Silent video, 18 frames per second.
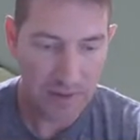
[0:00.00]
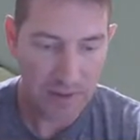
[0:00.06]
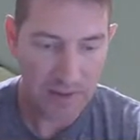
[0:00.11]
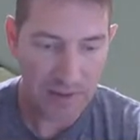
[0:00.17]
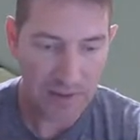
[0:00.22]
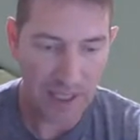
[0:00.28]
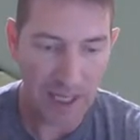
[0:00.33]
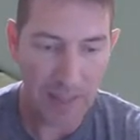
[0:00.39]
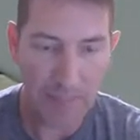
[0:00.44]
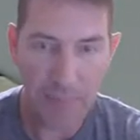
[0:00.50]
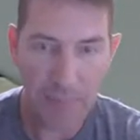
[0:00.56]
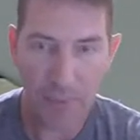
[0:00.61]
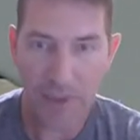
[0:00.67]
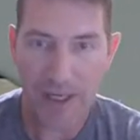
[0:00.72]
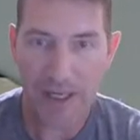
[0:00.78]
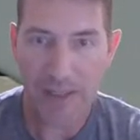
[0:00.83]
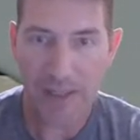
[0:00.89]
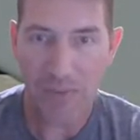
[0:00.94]
Tom
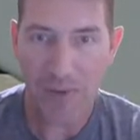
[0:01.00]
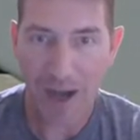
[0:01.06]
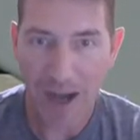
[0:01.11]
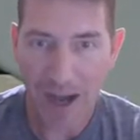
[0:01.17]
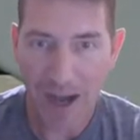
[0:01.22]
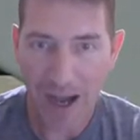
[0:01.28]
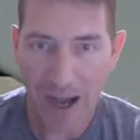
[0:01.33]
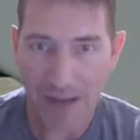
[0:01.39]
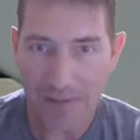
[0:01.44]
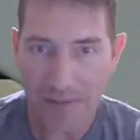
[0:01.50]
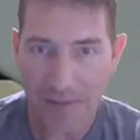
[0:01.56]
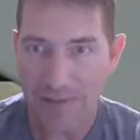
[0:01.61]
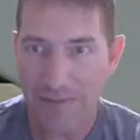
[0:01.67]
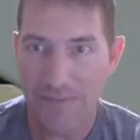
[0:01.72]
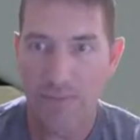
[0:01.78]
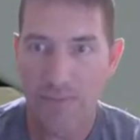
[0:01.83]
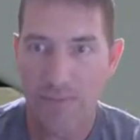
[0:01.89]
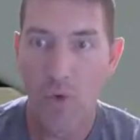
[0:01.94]
Brady, what?
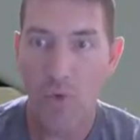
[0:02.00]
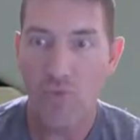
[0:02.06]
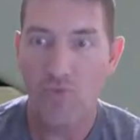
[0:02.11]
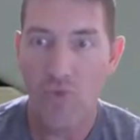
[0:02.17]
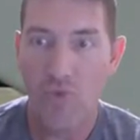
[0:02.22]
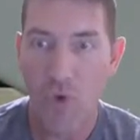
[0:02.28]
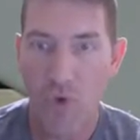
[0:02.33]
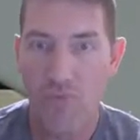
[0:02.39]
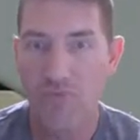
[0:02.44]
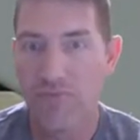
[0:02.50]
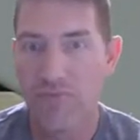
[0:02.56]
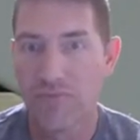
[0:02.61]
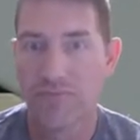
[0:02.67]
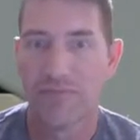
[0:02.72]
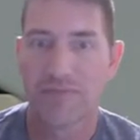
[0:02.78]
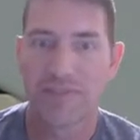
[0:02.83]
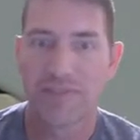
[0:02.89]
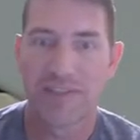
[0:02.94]
Whoop, whoop.
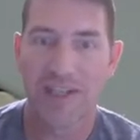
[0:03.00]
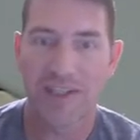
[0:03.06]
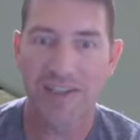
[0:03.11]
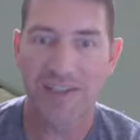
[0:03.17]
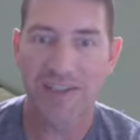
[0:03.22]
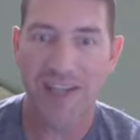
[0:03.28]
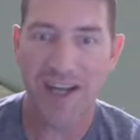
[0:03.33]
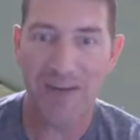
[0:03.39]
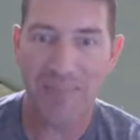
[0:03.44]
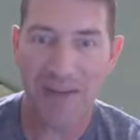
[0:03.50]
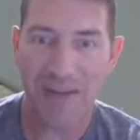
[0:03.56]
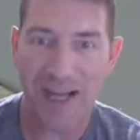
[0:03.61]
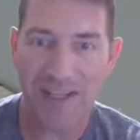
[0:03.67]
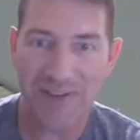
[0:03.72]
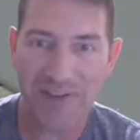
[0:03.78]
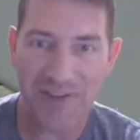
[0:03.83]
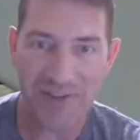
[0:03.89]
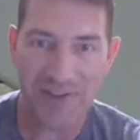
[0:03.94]
Touchdown
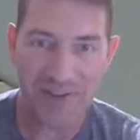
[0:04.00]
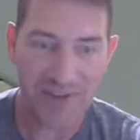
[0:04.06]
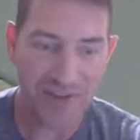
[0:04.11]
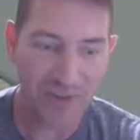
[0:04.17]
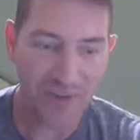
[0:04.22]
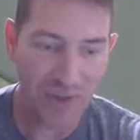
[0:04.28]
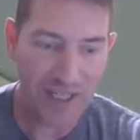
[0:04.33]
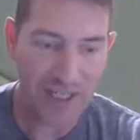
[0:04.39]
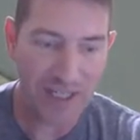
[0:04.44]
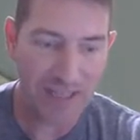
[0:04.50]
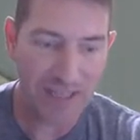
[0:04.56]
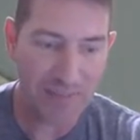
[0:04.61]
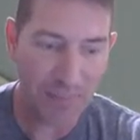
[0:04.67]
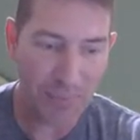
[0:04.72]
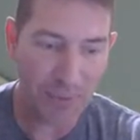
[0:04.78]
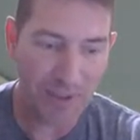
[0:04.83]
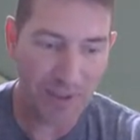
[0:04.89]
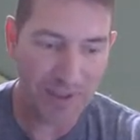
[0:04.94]
Masters, Green
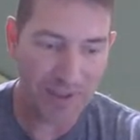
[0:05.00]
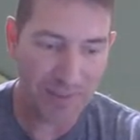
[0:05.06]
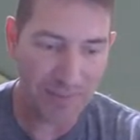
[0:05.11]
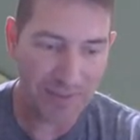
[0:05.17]
Prism,